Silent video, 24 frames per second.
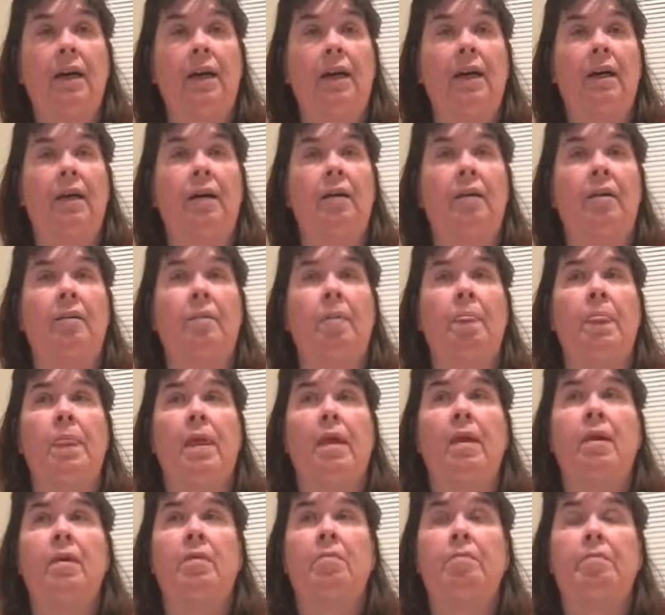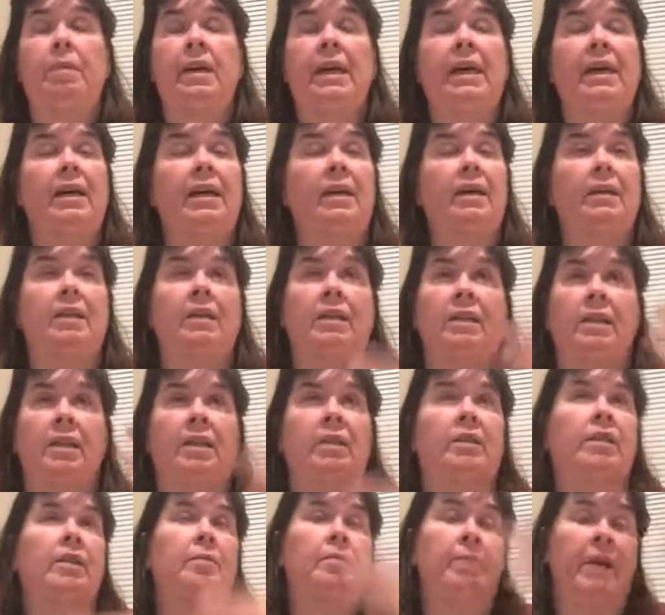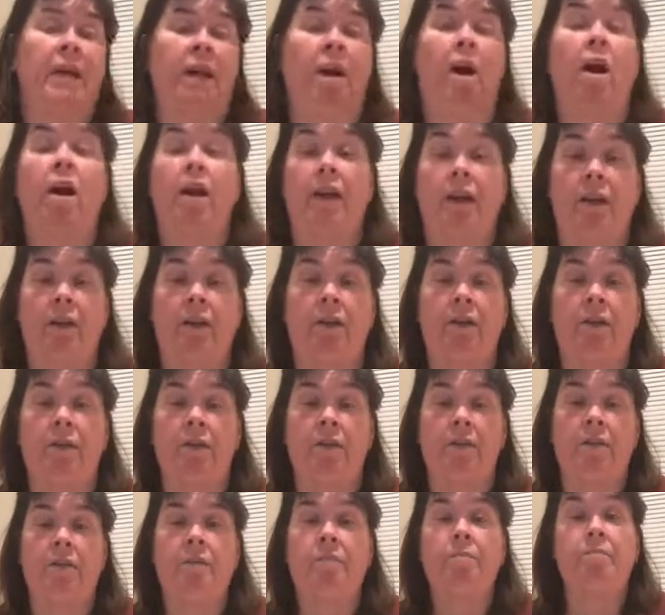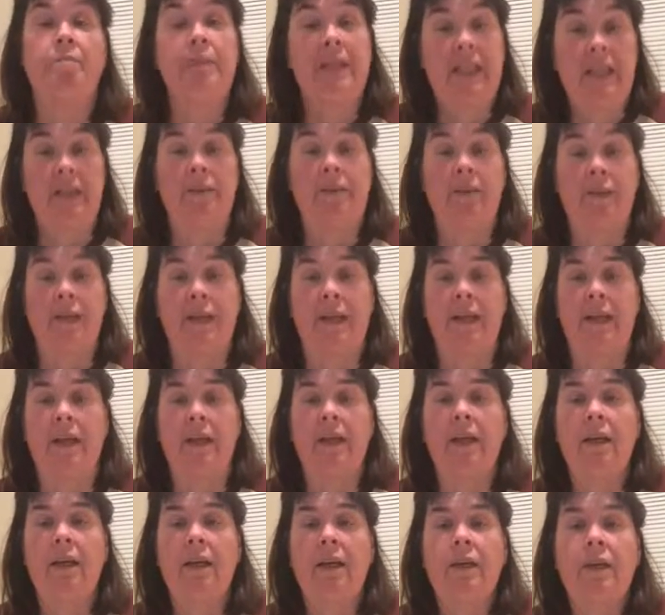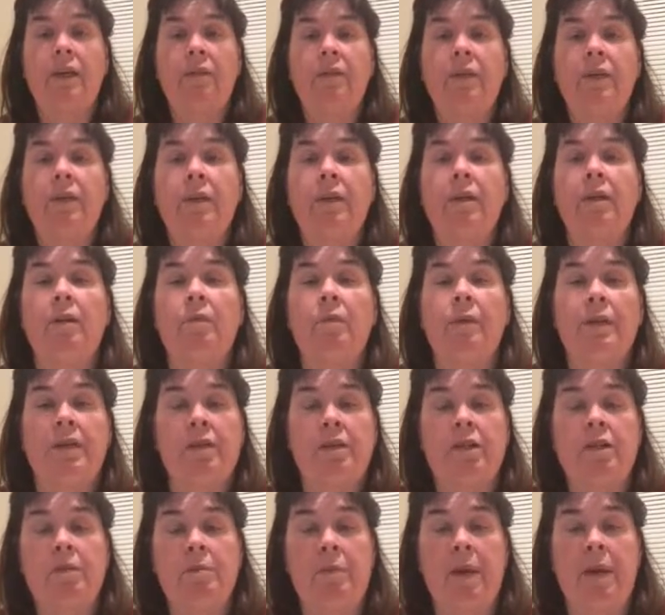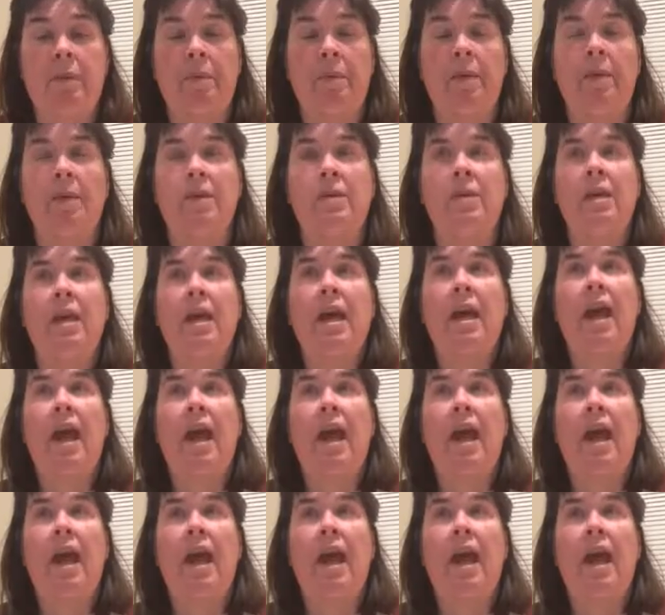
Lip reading: um, they pick articles meaningfully for their research papers,